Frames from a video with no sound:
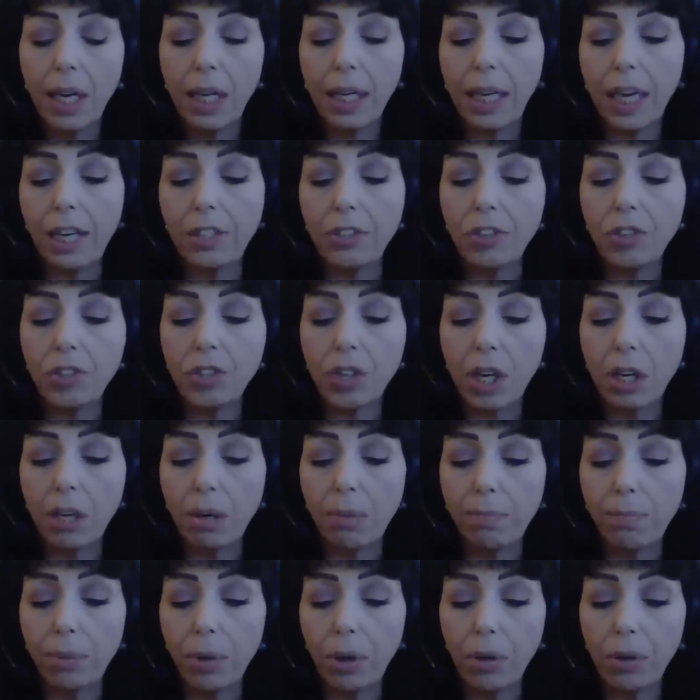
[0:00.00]
Can you
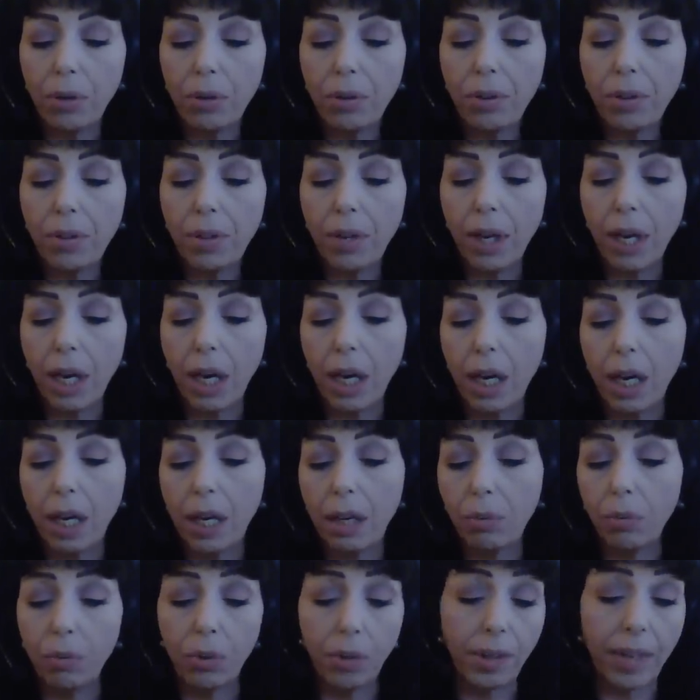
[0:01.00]
juggle both?
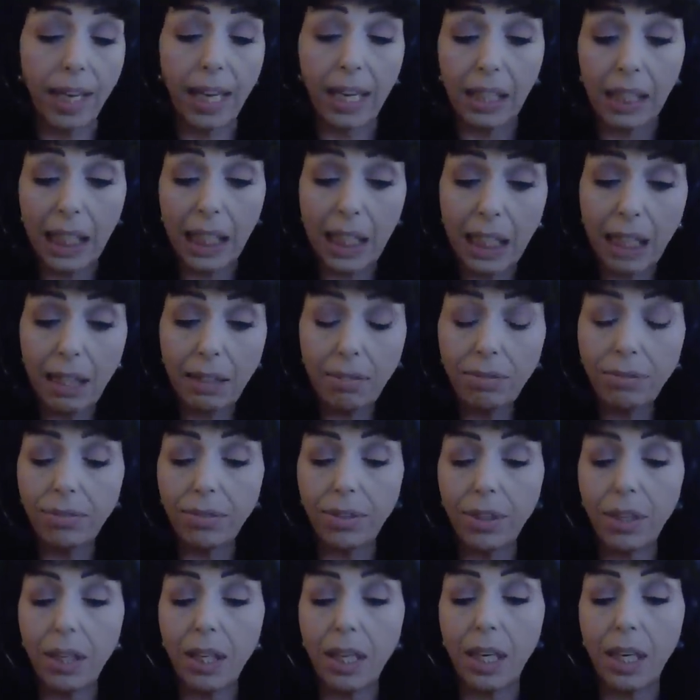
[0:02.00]
Will they leave?